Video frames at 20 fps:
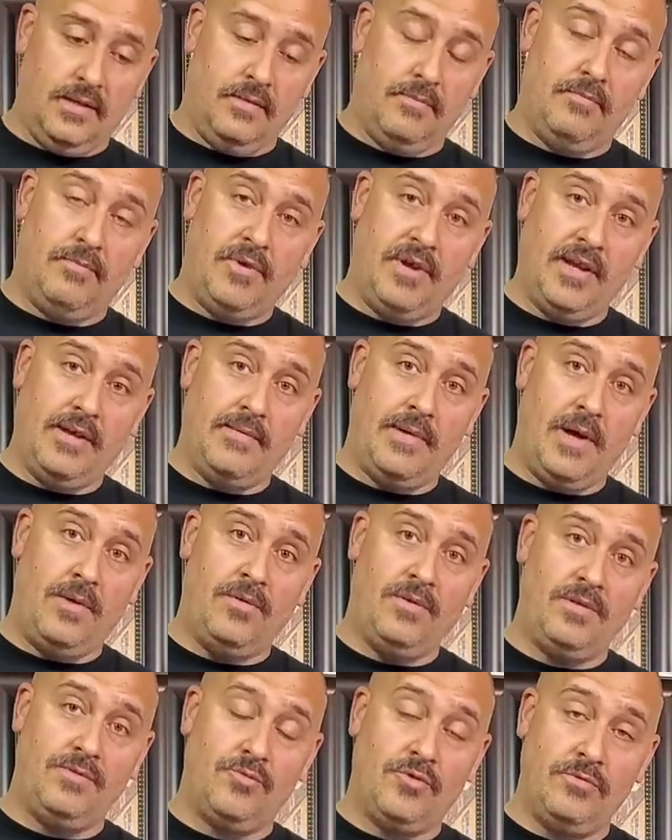bring them
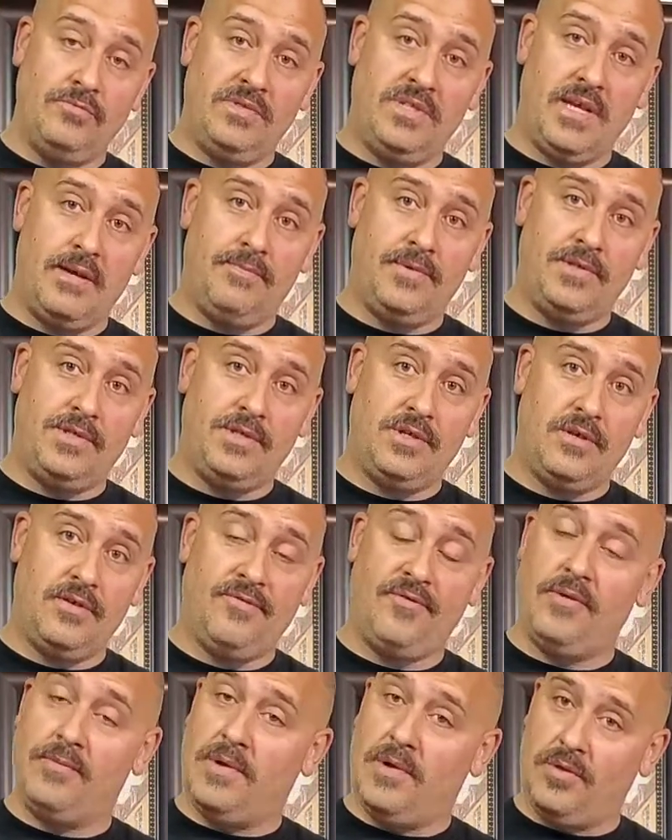out room temperature
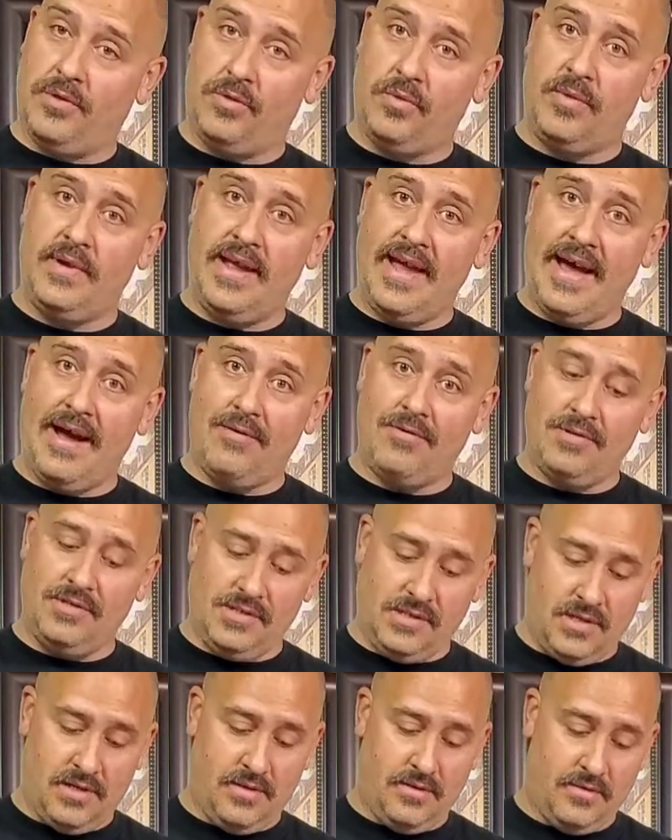for about 3
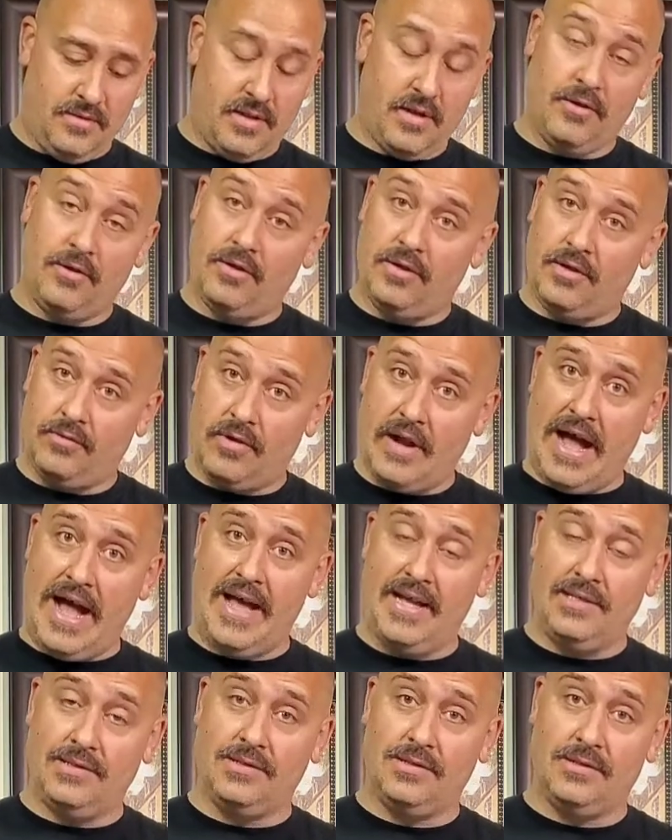hours. They're going to
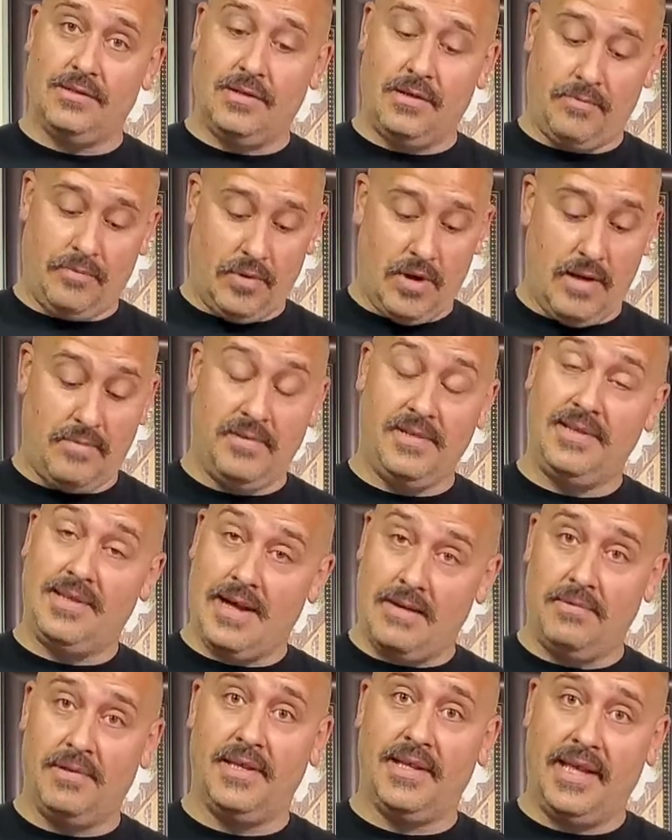rise, they're going to probably
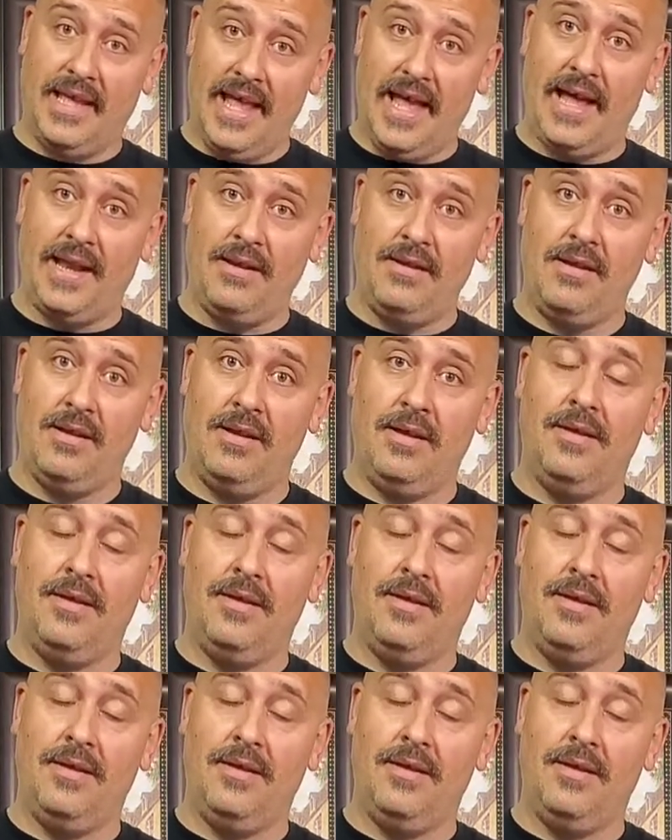double again.